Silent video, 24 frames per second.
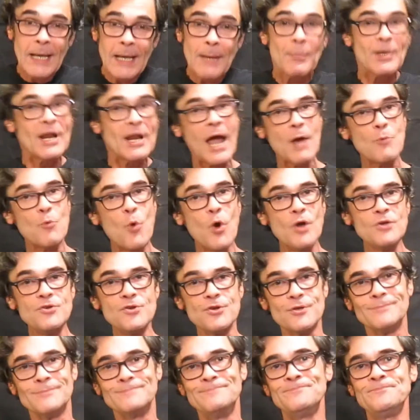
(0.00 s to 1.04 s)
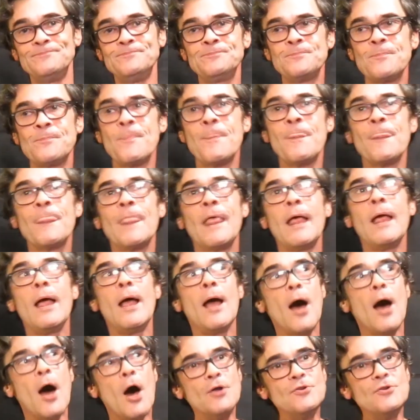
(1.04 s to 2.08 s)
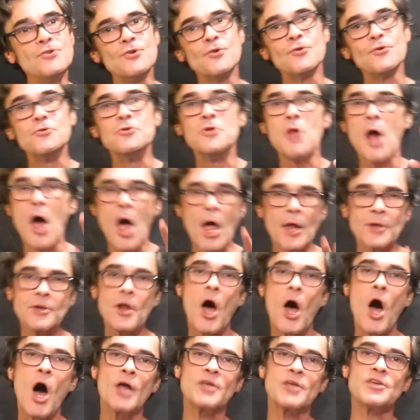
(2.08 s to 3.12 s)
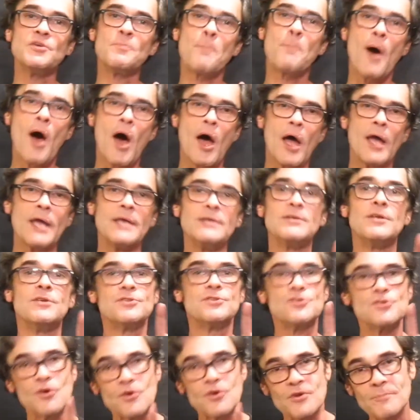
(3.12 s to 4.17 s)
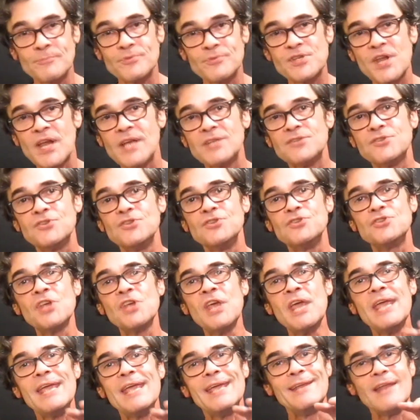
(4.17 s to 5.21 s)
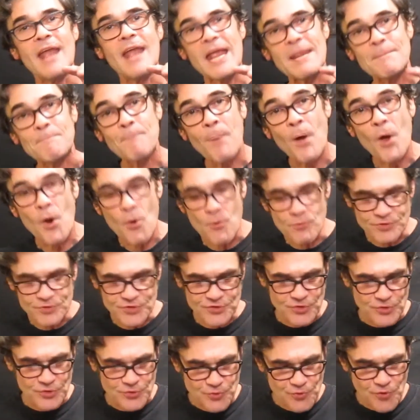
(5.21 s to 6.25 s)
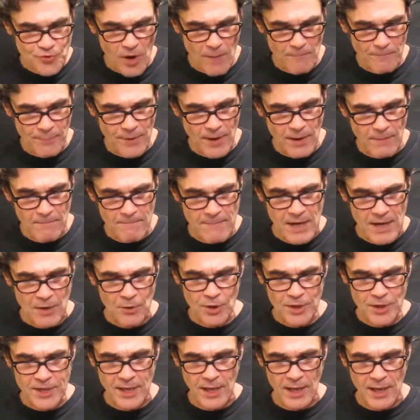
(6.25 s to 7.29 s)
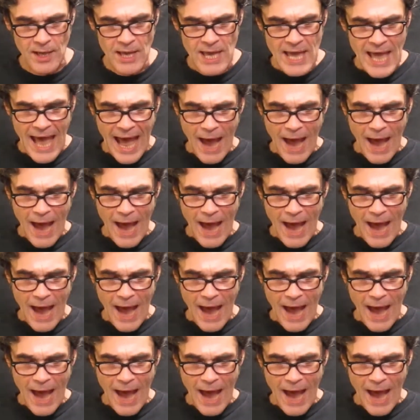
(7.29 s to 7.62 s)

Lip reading: But I wonder, under non-occupied circumstances in a post-Trump America,